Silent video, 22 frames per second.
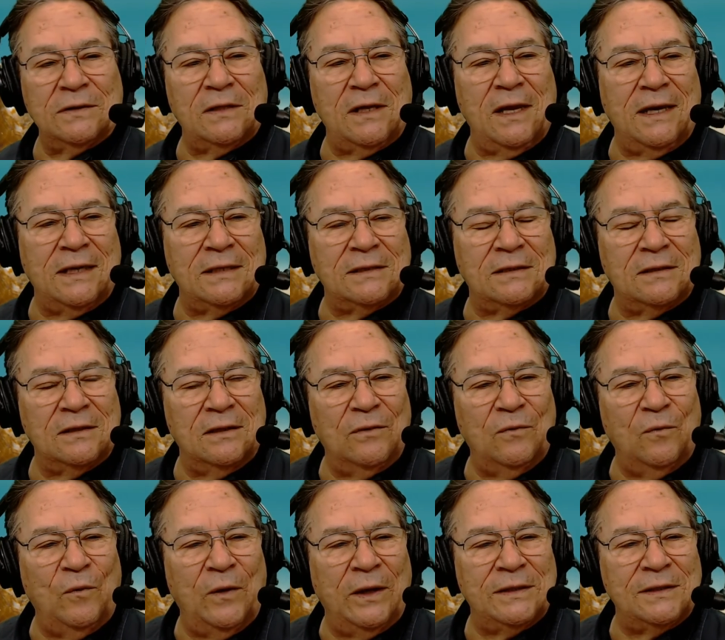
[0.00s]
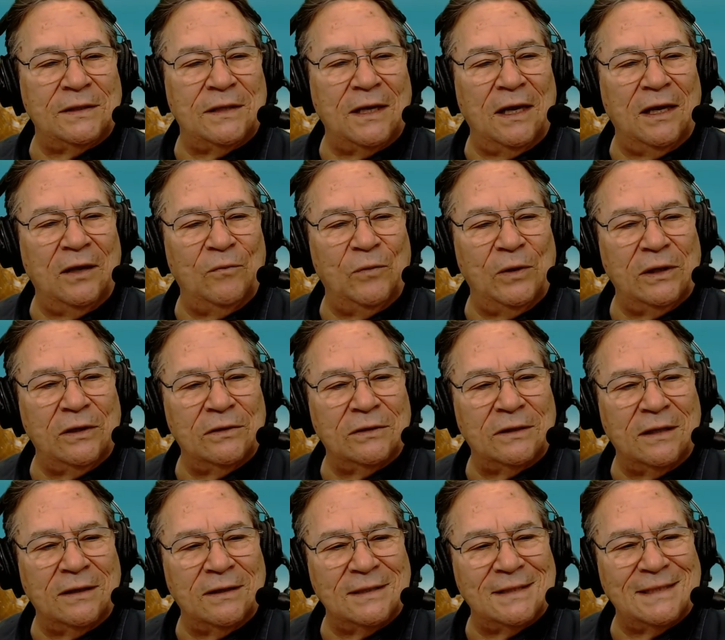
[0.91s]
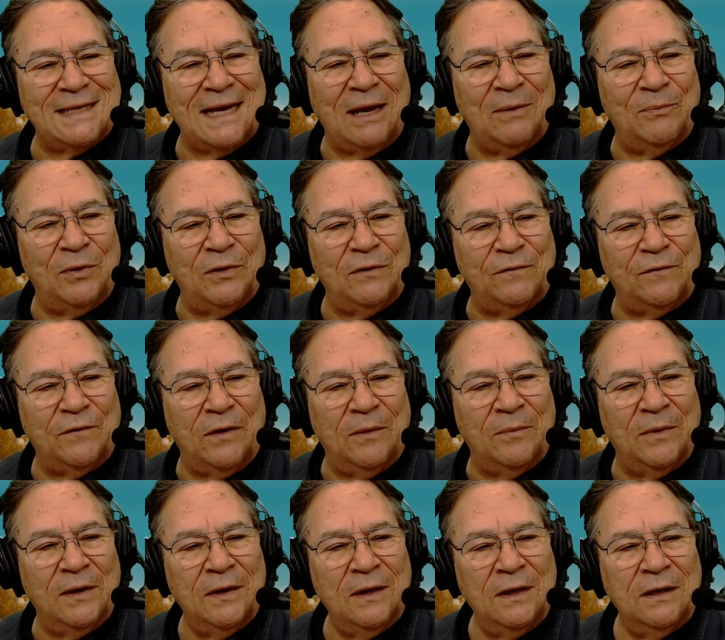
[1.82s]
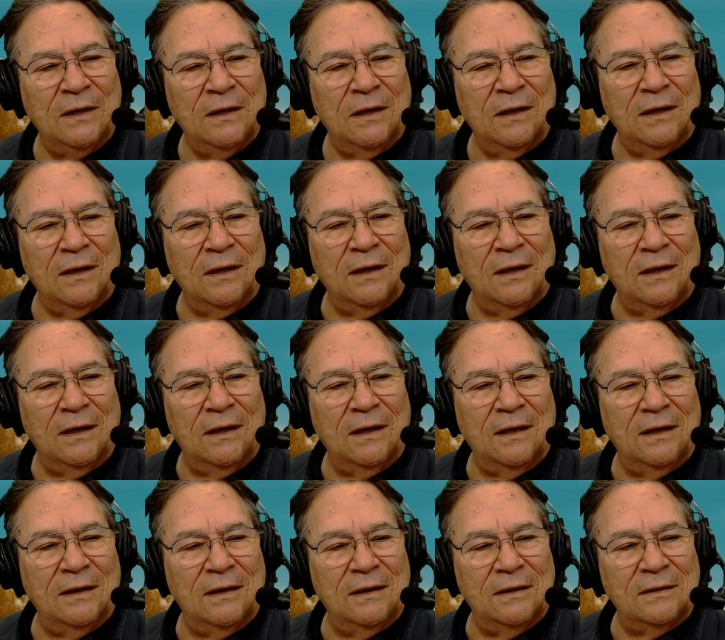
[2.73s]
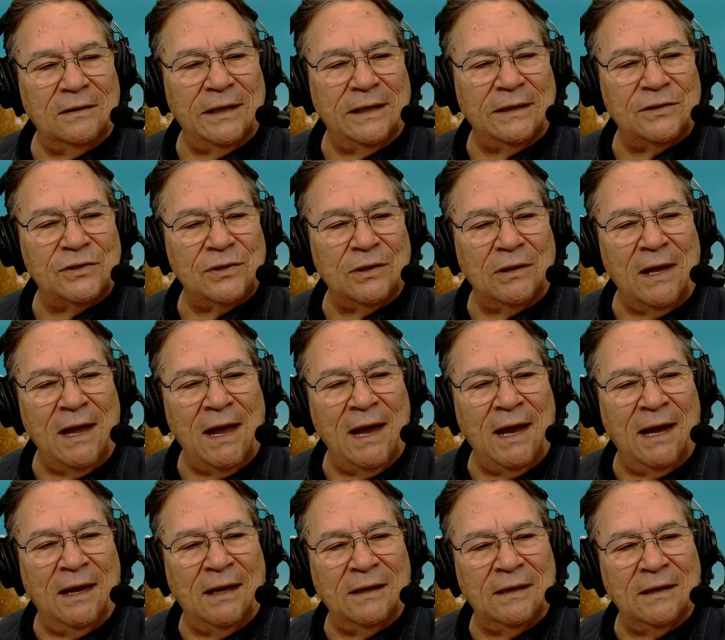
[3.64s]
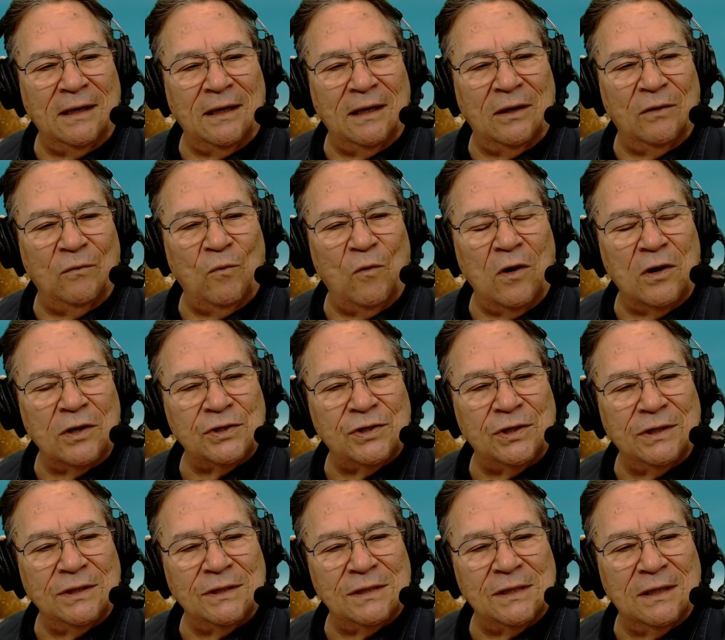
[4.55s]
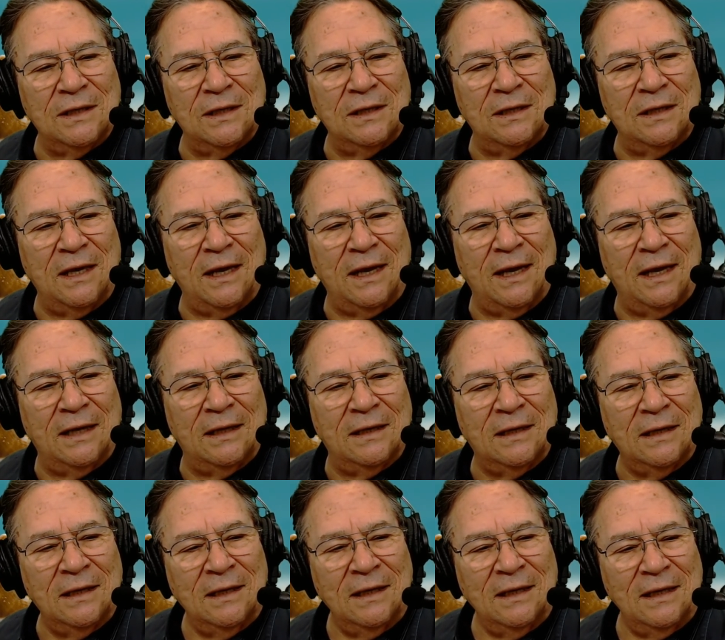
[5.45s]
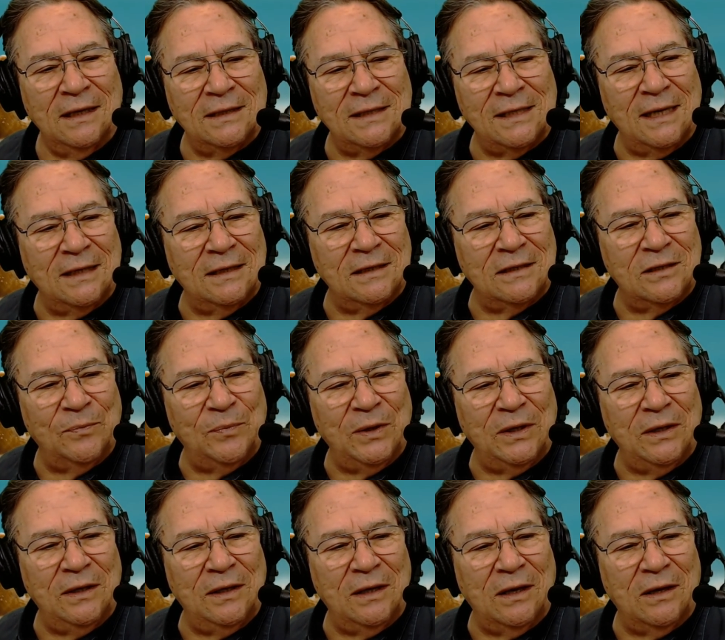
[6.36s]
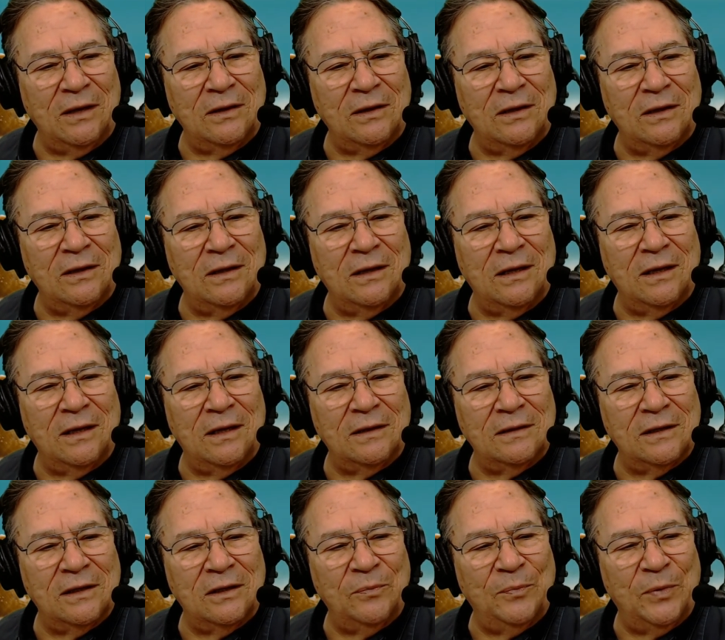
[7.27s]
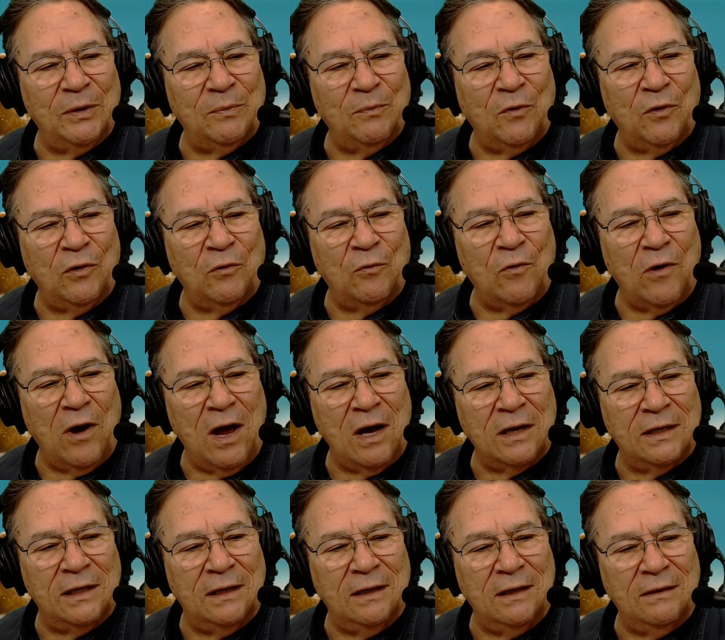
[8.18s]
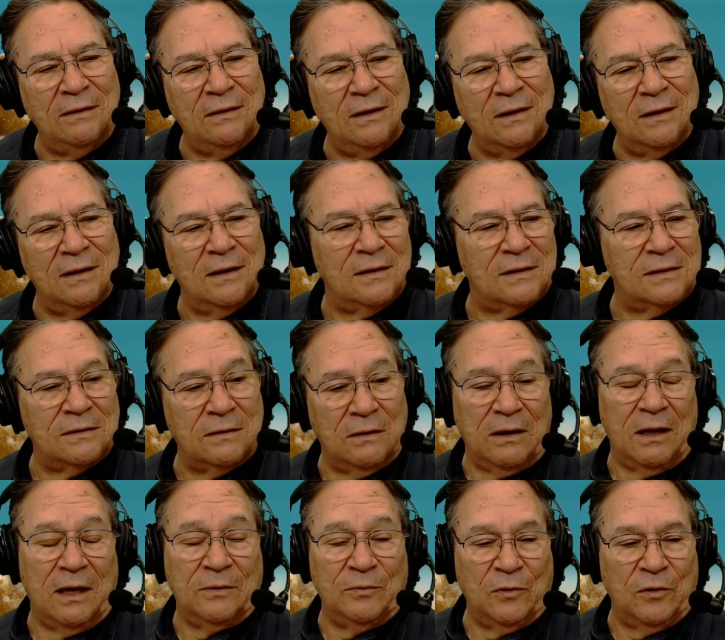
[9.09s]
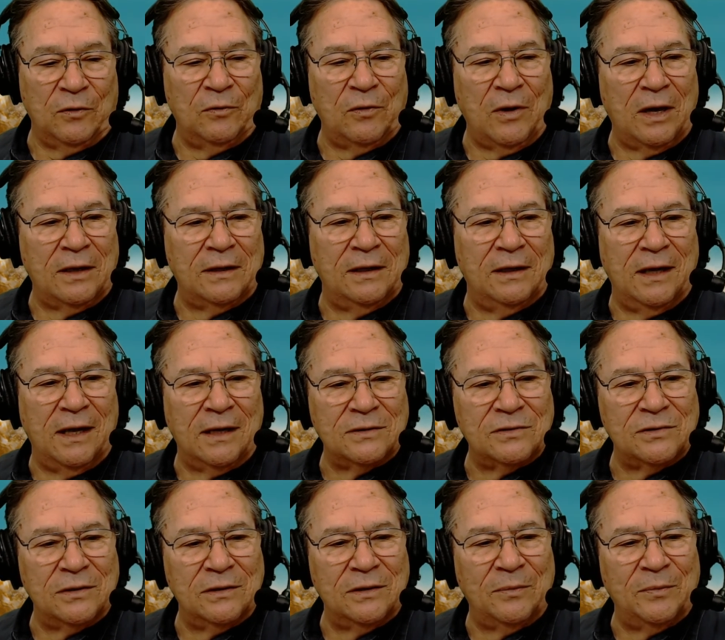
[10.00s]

Last uh, Wednesday, we looked at a sample from uh, Lake Chelan in Washington, and it tended to be a, a, little bit more rocky than this, a lot more rocky actually.